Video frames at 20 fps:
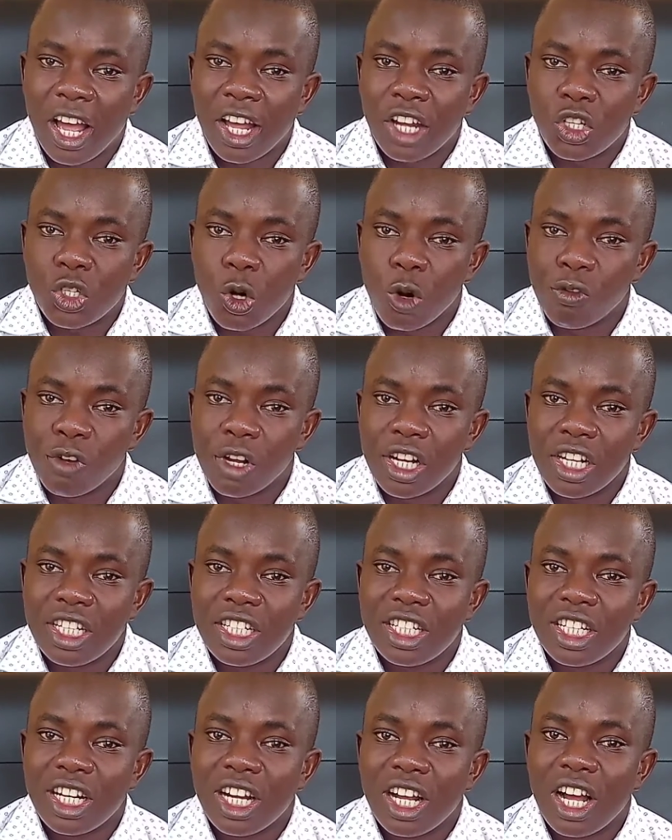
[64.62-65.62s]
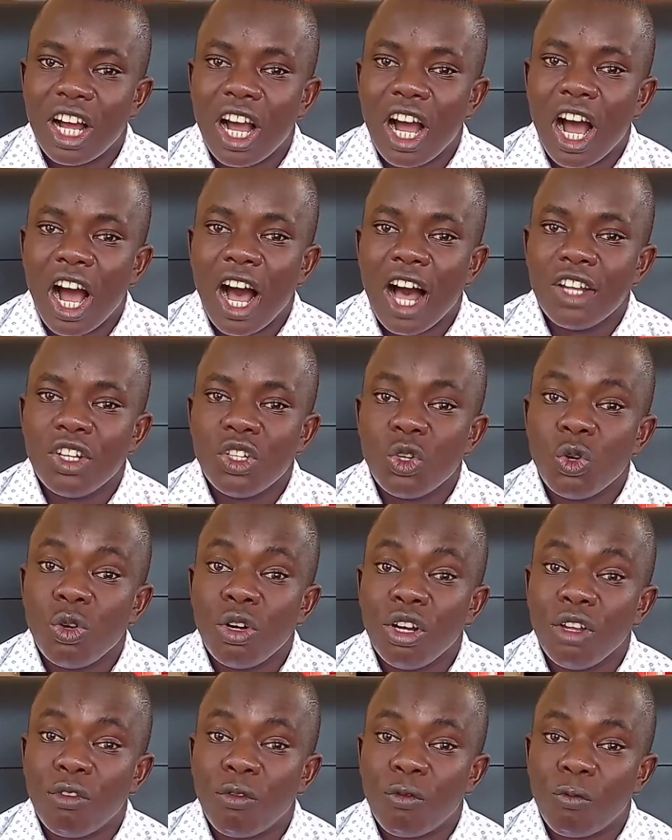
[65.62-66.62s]
Torvald has
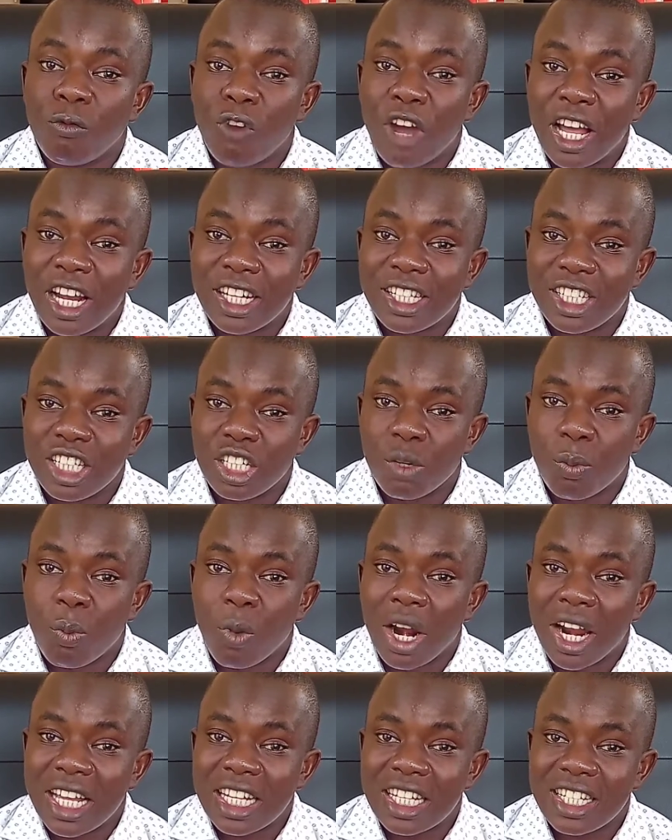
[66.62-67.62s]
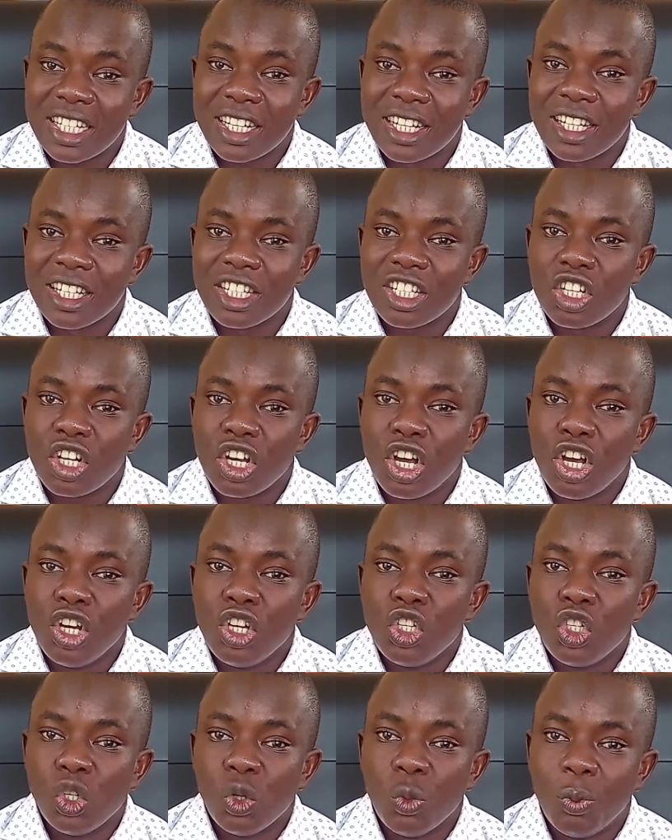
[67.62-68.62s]
only felt it pleasant
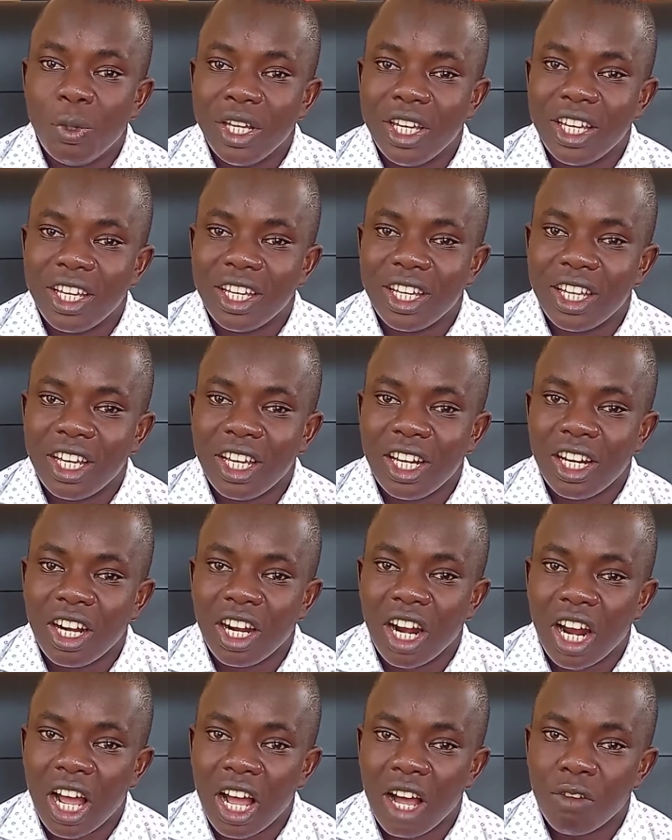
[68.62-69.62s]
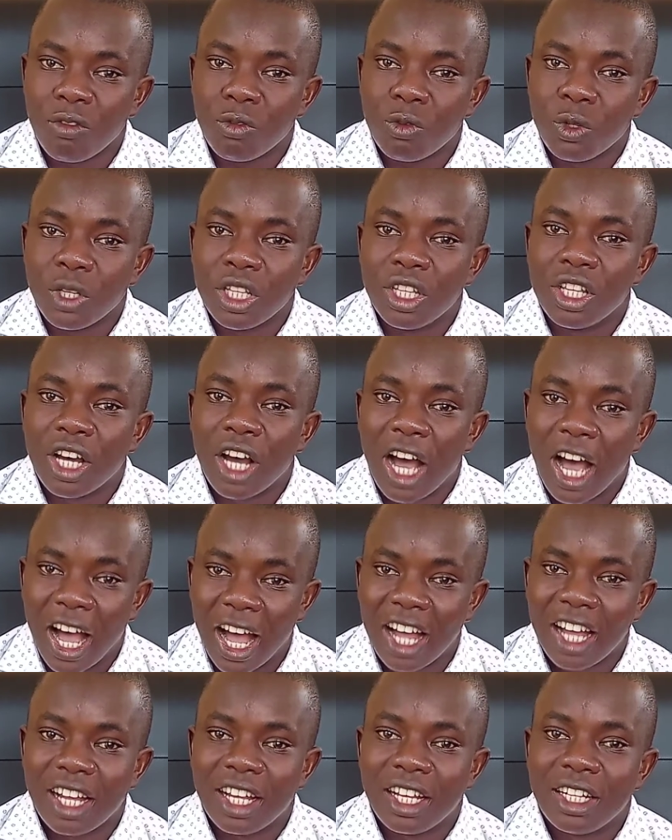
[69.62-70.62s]
to be in love with her,
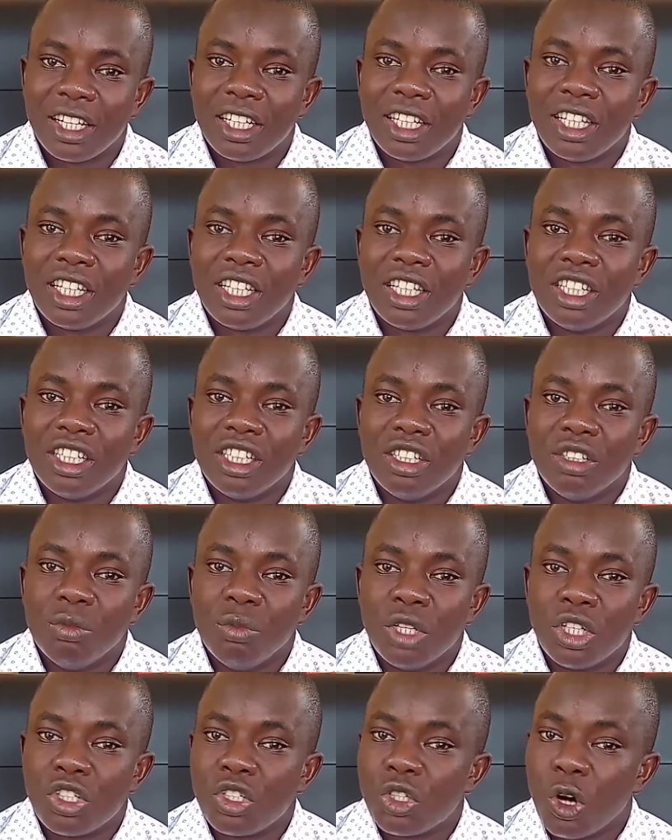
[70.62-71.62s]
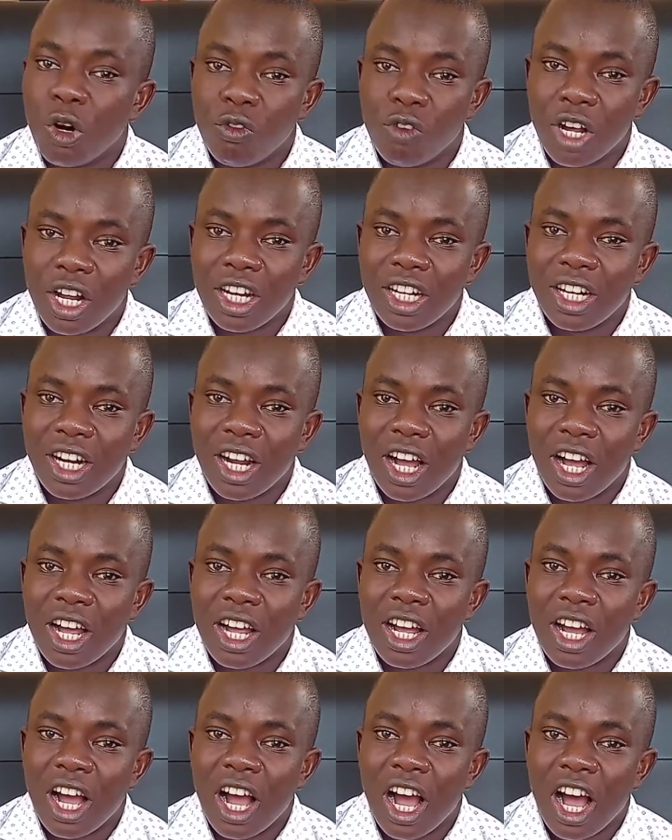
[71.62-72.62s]
but Torvald
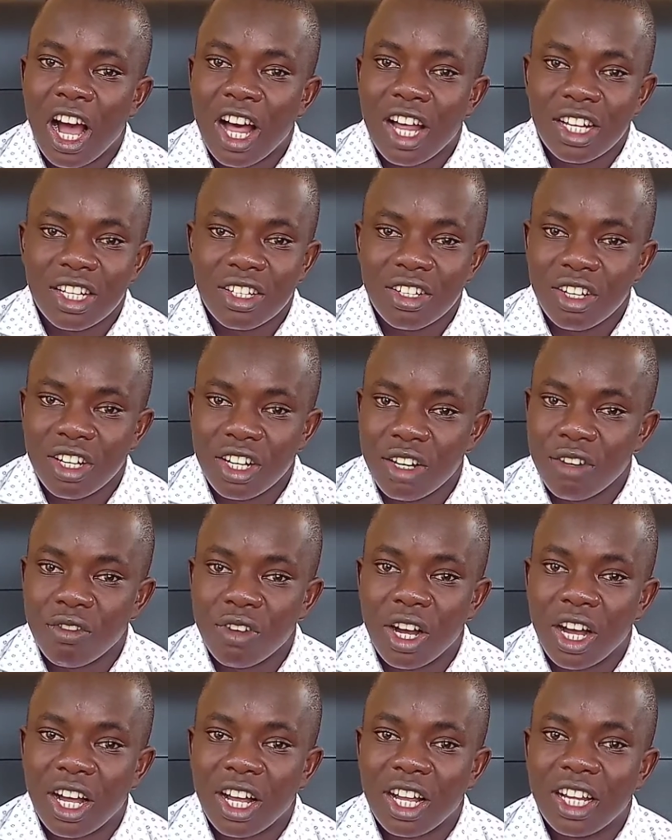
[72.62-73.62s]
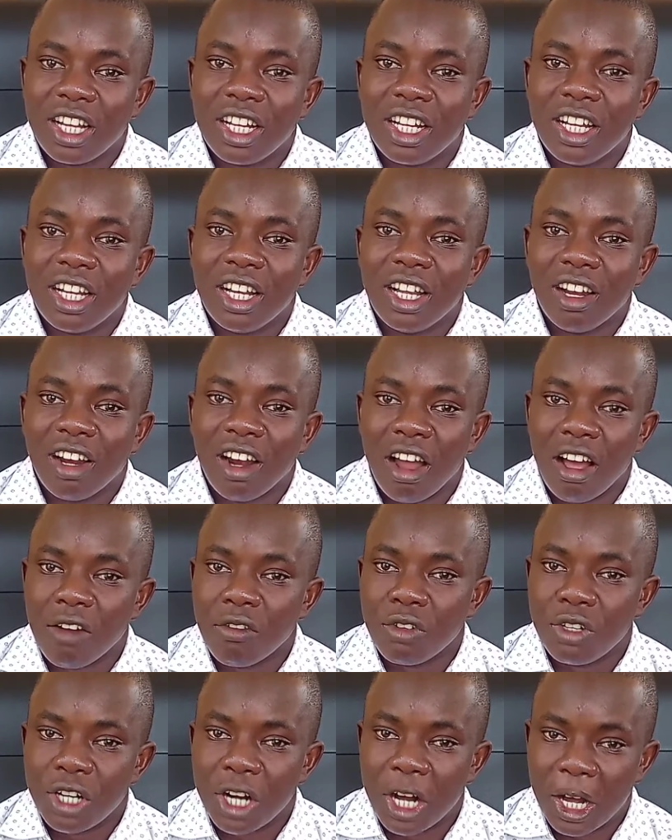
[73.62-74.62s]
has never
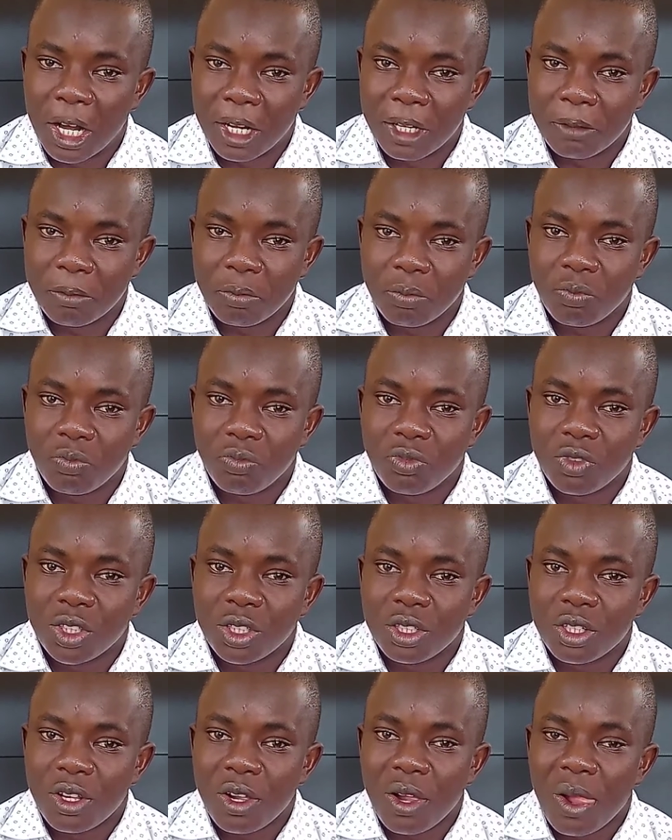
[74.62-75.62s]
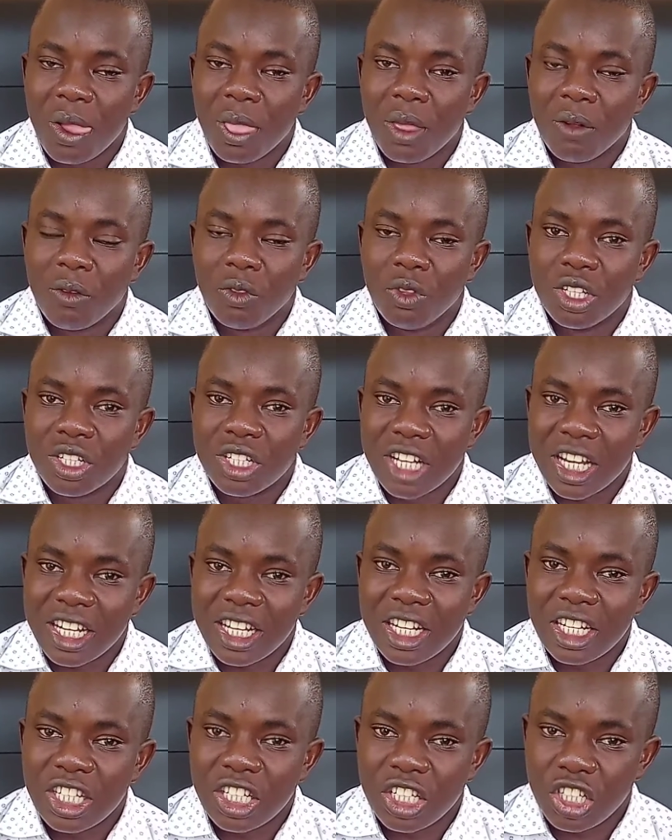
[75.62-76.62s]
loved her. The
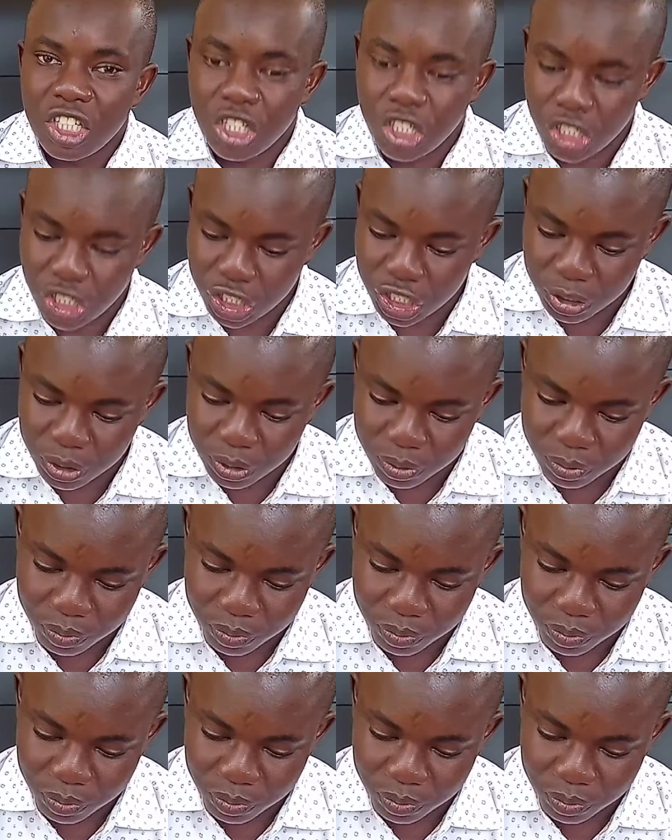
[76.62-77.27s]
second issue,